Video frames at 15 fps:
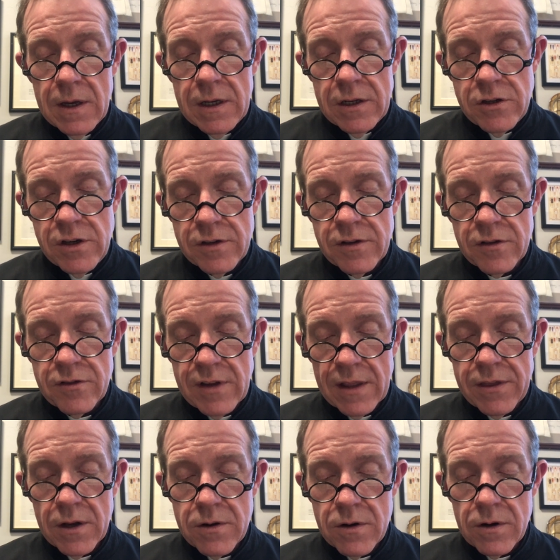Jesus
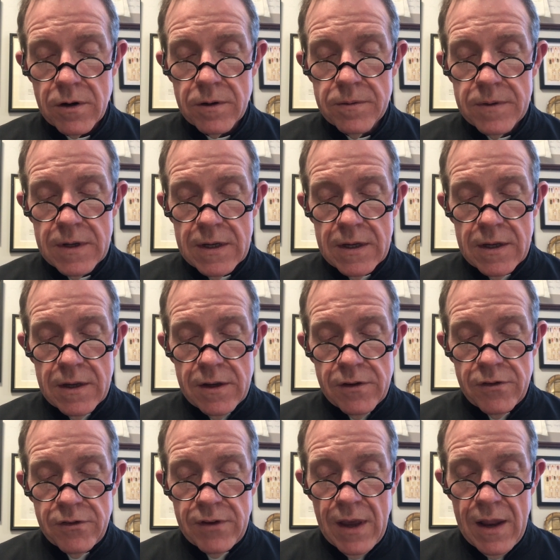saith unto her,
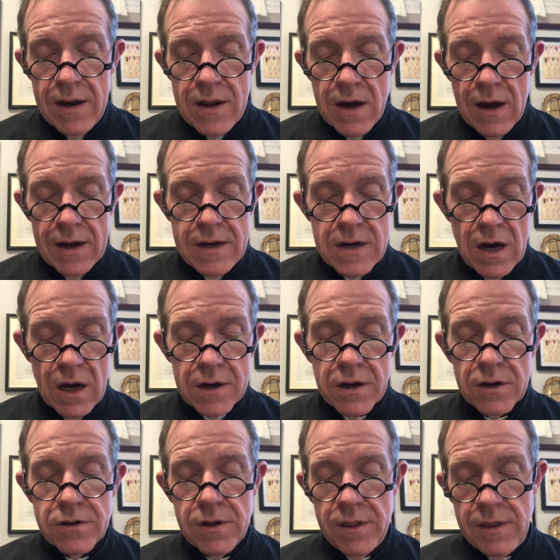'Said I not
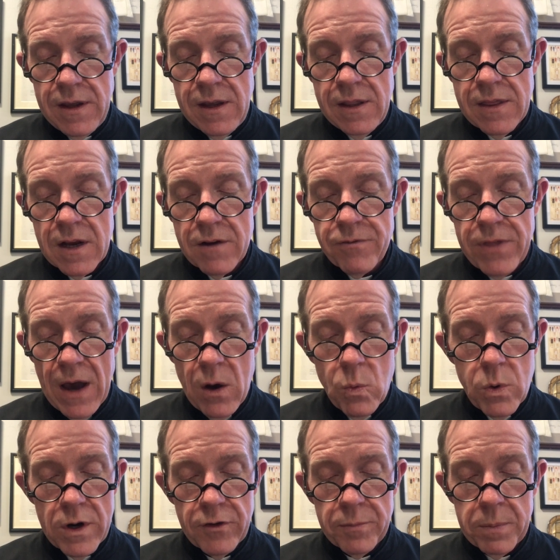unto thee that if thou
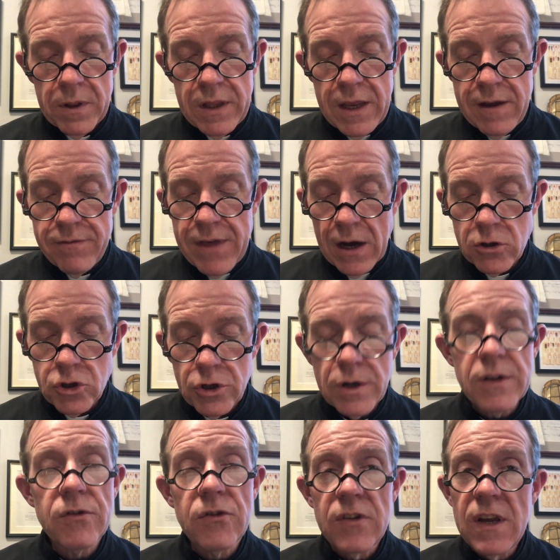wouldest believe, thou
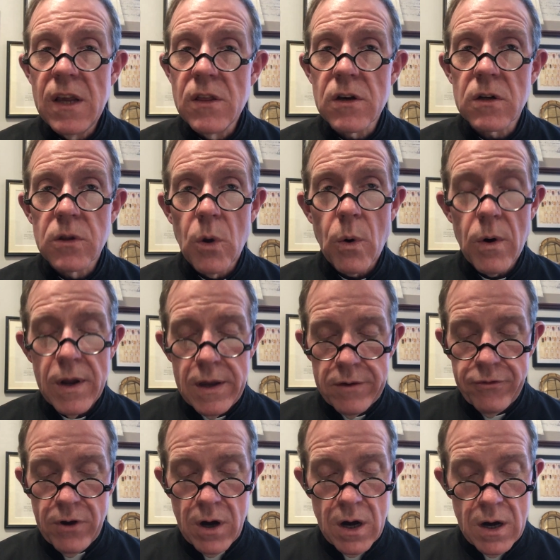shouldest see the glory
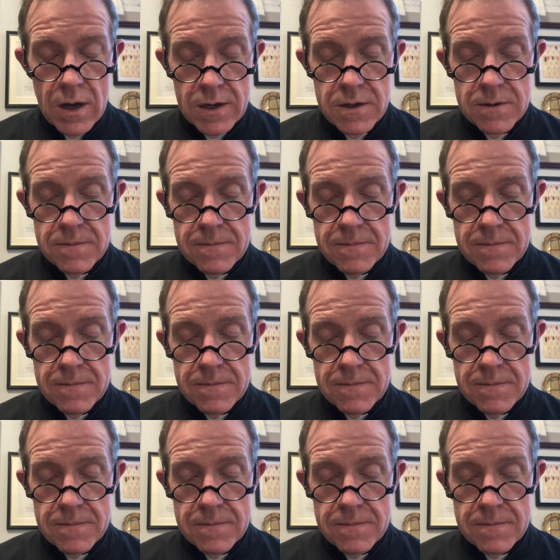of God?'